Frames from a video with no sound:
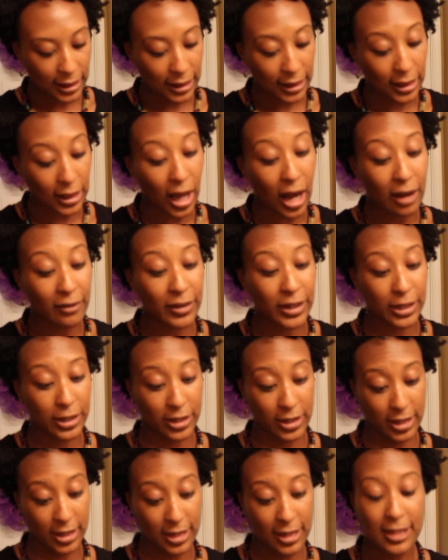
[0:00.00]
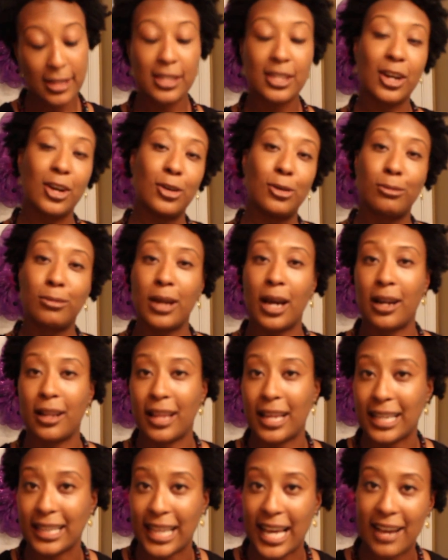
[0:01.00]
Lavender, so kind of
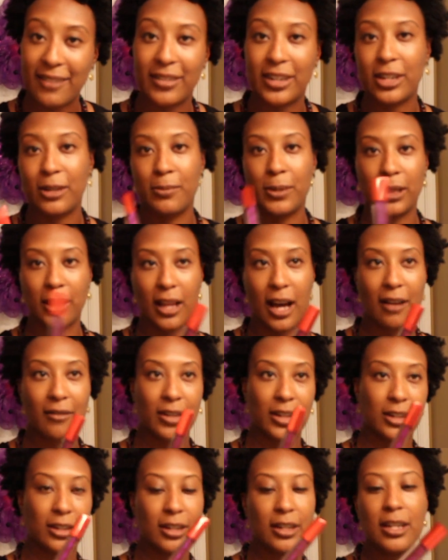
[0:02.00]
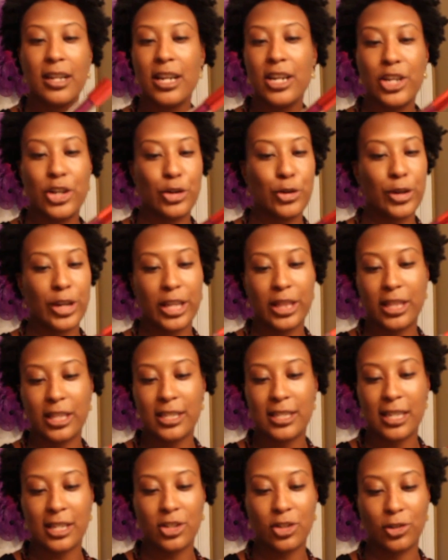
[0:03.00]
like lavender, but lavender. You can get
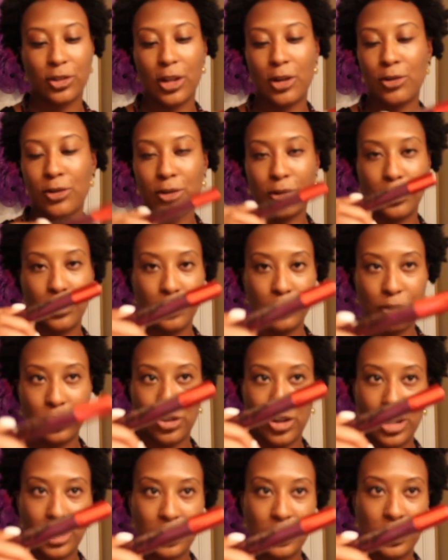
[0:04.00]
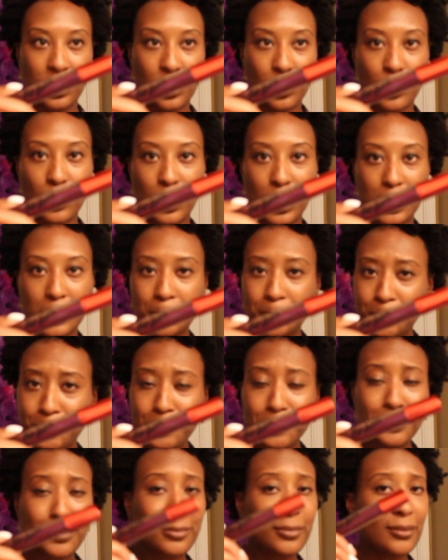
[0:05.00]
this at your local drugstore.
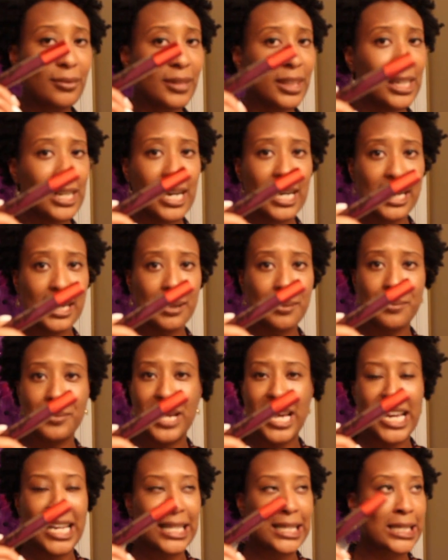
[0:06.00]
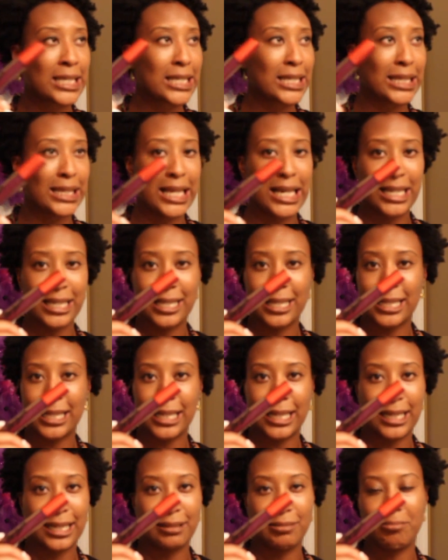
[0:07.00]
It's less
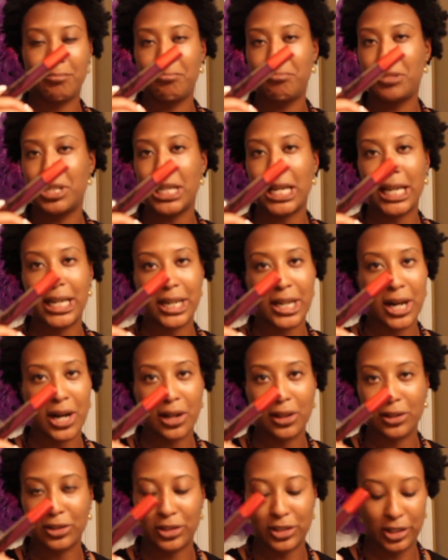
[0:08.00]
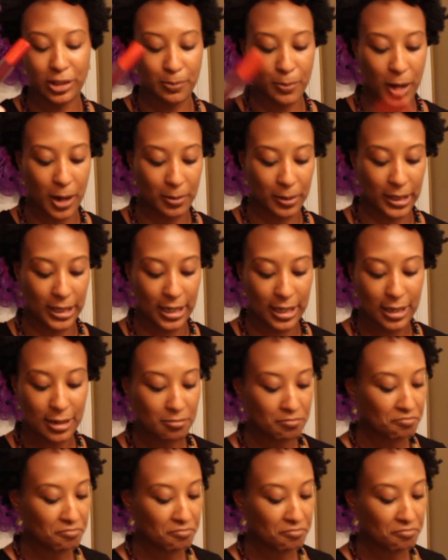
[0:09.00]
than $10. It's probably